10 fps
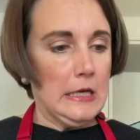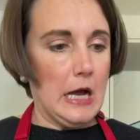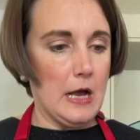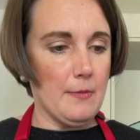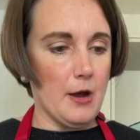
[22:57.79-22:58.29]

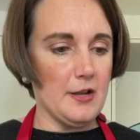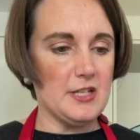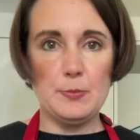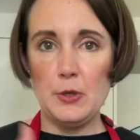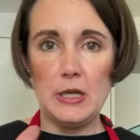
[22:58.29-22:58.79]
I
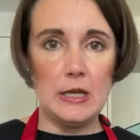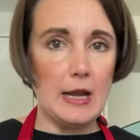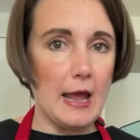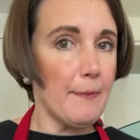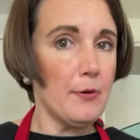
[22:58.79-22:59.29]
just put in an
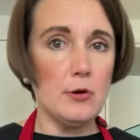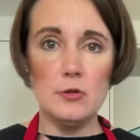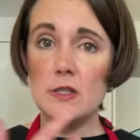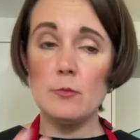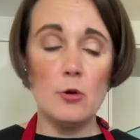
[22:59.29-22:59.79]

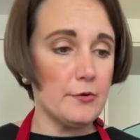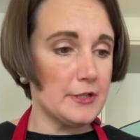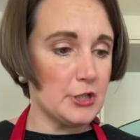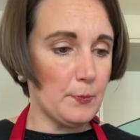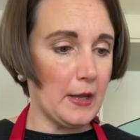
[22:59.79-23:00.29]
apple, some
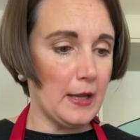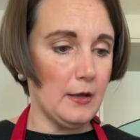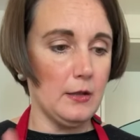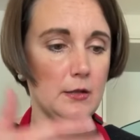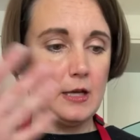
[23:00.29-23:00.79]
orange
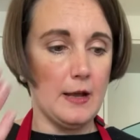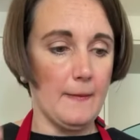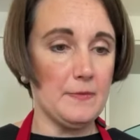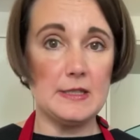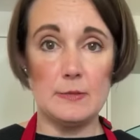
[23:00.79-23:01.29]
peel, some